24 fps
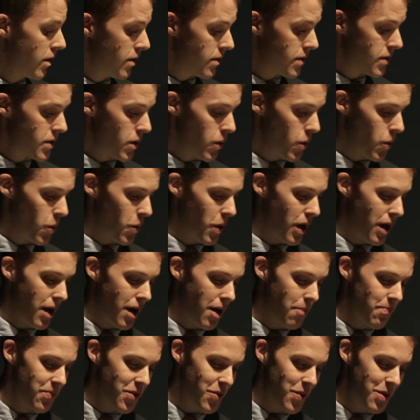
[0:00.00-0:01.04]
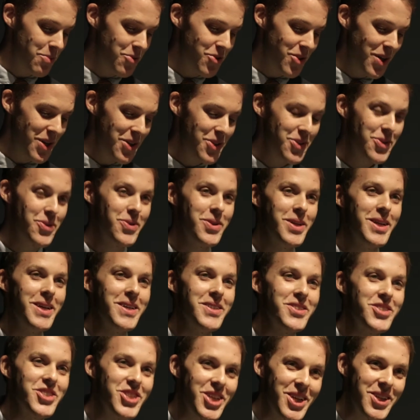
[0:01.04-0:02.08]
So what I'm trying to do today
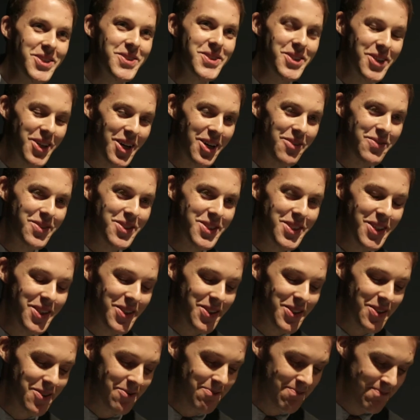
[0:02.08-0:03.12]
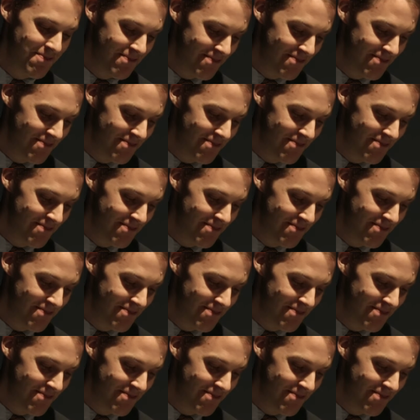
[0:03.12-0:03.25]
is change the conversation.